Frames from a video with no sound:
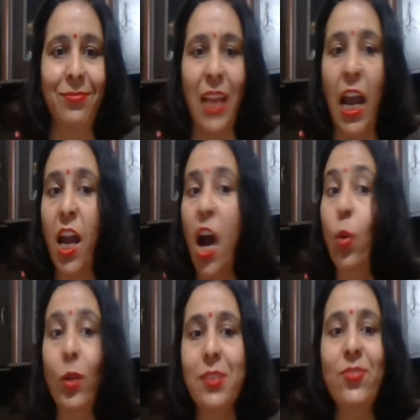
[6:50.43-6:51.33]
and how
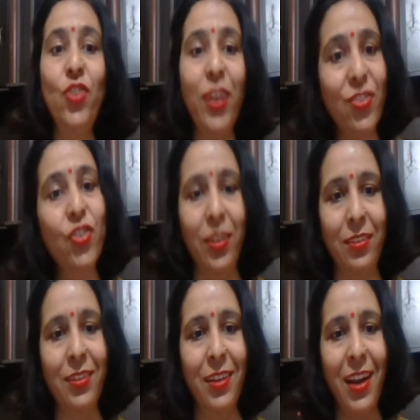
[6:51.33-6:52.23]
it is dangerous
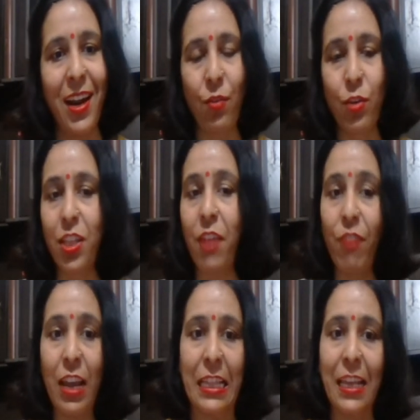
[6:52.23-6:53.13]
and what the
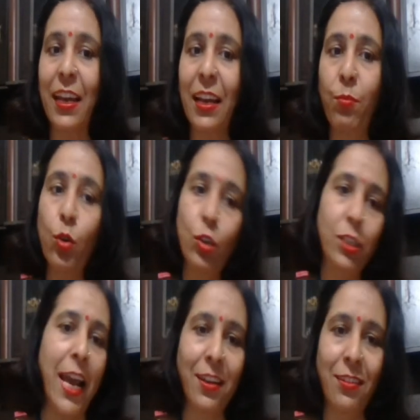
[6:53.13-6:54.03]
way they can
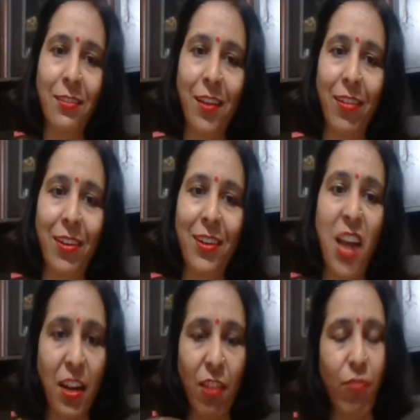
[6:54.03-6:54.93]
protect their
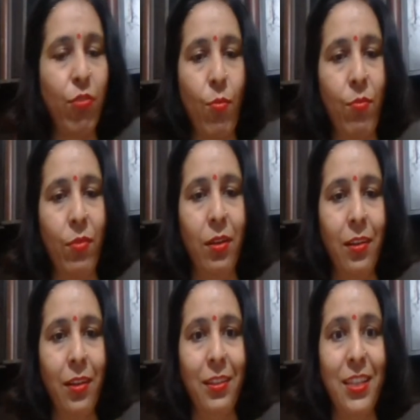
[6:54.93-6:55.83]
data from
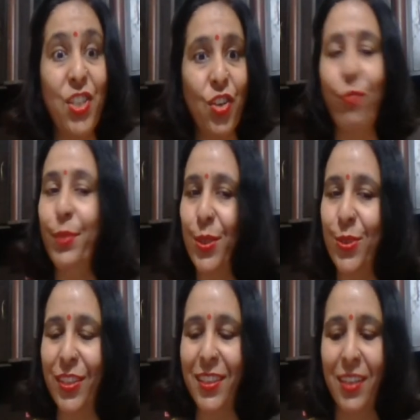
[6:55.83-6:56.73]
this Robinhood.
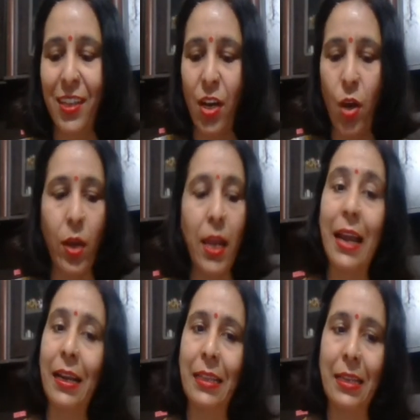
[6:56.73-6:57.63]
Okay,
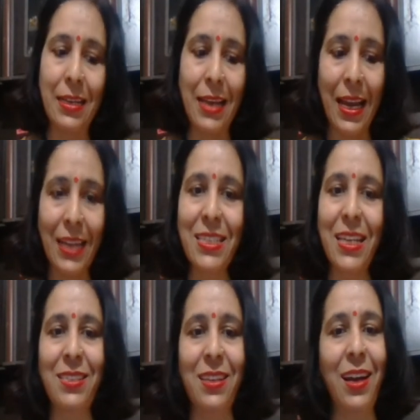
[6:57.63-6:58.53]
and in the next
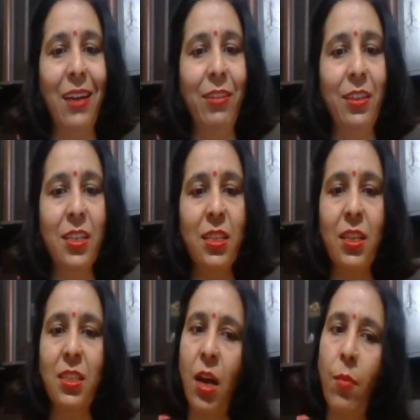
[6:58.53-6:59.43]
session I will
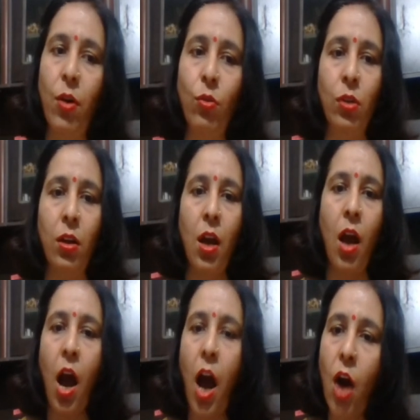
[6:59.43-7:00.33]
discuss about
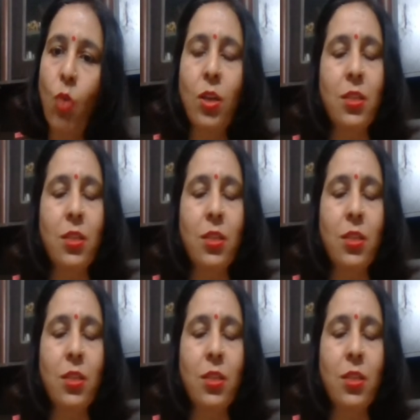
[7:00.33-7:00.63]
how does